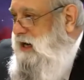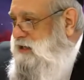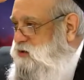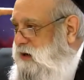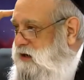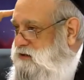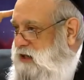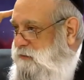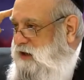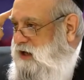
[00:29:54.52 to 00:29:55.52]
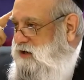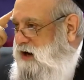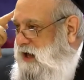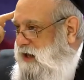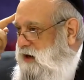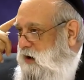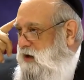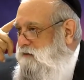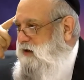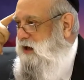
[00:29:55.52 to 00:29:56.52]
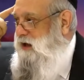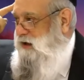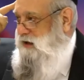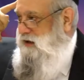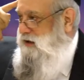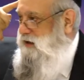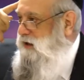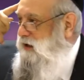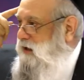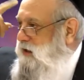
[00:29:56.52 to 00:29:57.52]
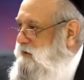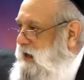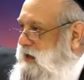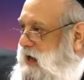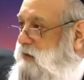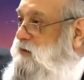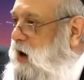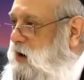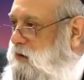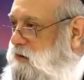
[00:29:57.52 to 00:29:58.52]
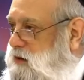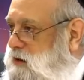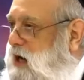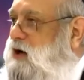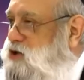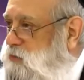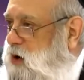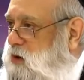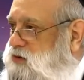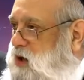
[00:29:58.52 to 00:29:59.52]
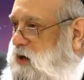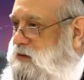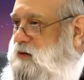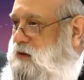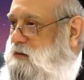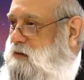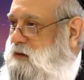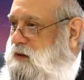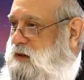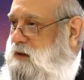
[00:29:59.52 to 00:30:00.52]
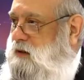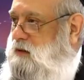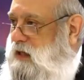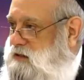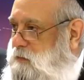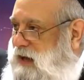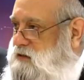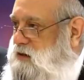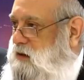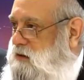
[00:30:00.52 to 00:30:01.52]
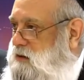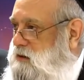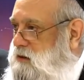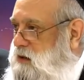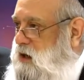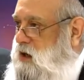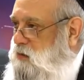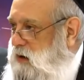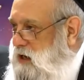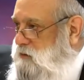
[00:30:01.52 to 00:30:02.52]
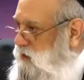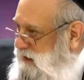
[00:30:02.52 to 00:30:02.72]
and that triggers something in your head. Oy vey. Ta-da. No, HaKadosh Baruch is talking to you. That's a basko. When it